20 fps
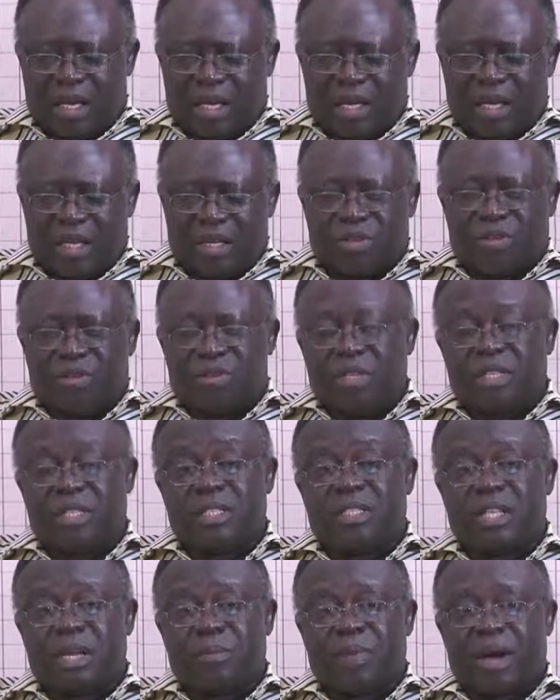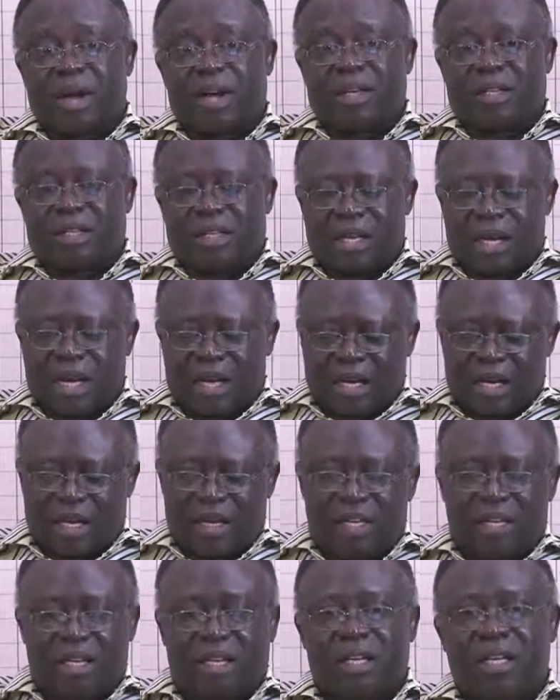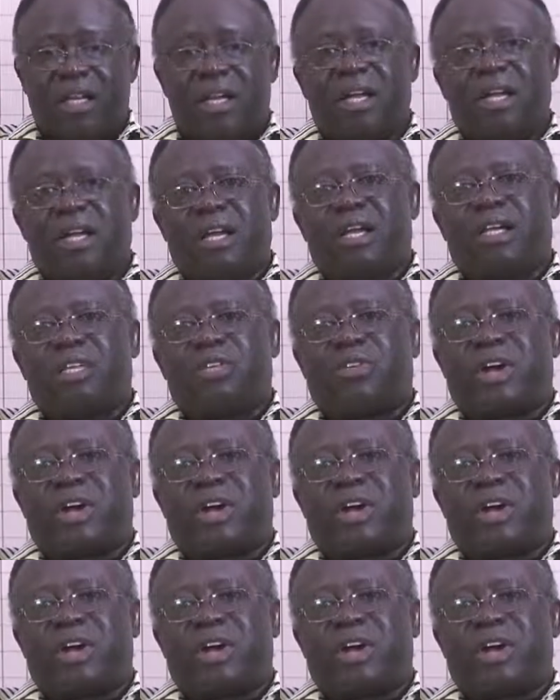In Tema, Ghana, in